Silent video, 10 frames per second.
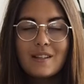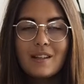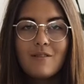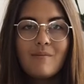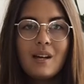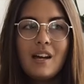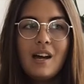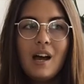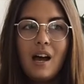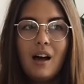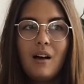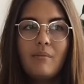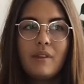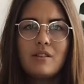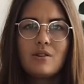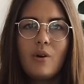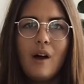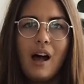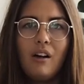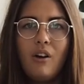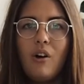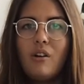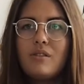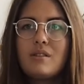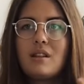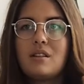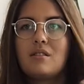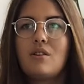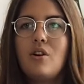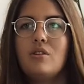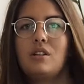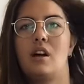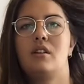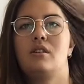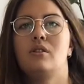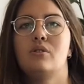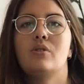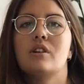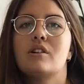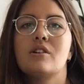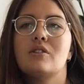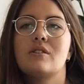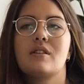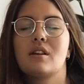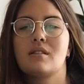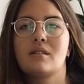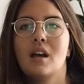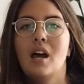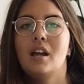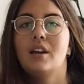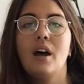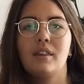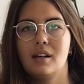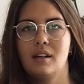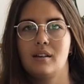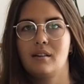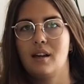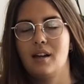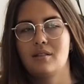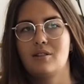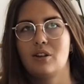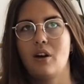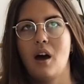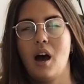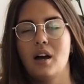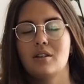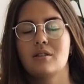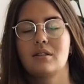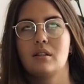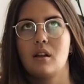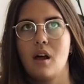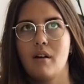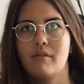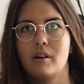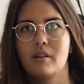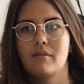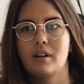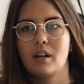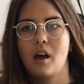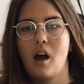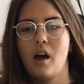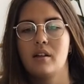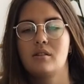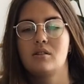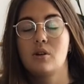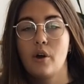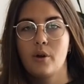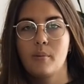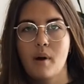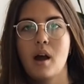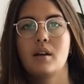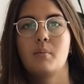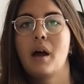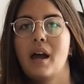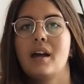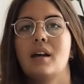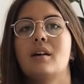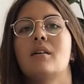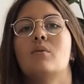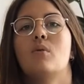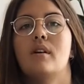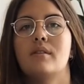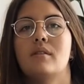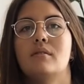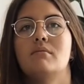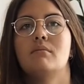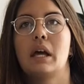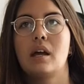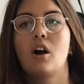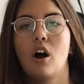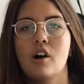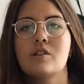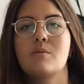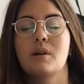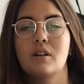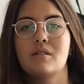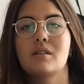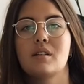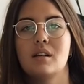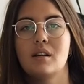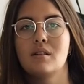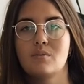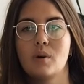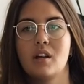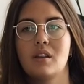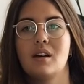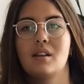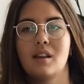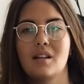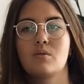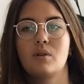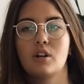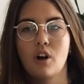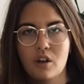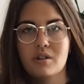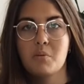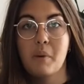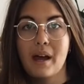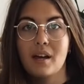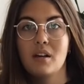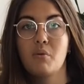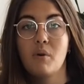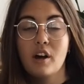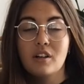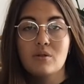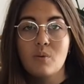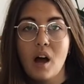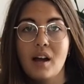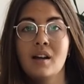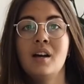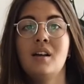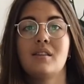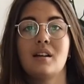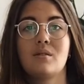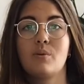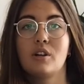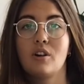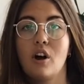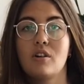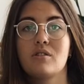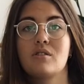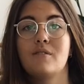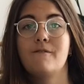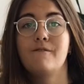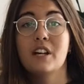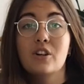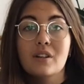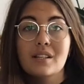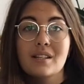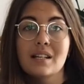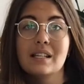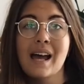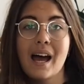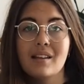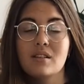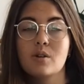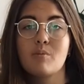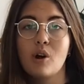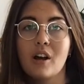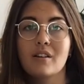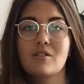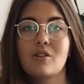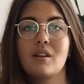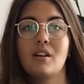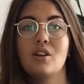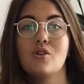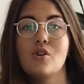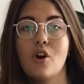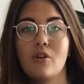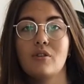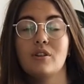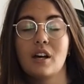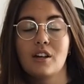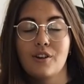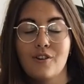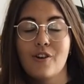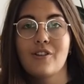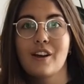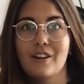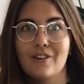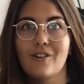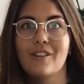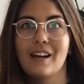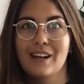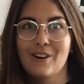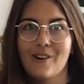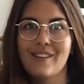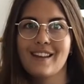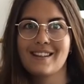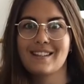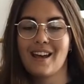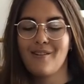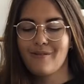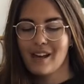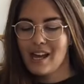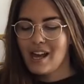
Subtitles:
in them. There's no alcohols, there's no diluters, there's nothing. And so I just love Young Living. I don't mind paying what they cost because it is worth it, and that's what it costs to pay your workers right. That's what it costs to vigorously test your products so that you know that you know that you know that you know that they're safe.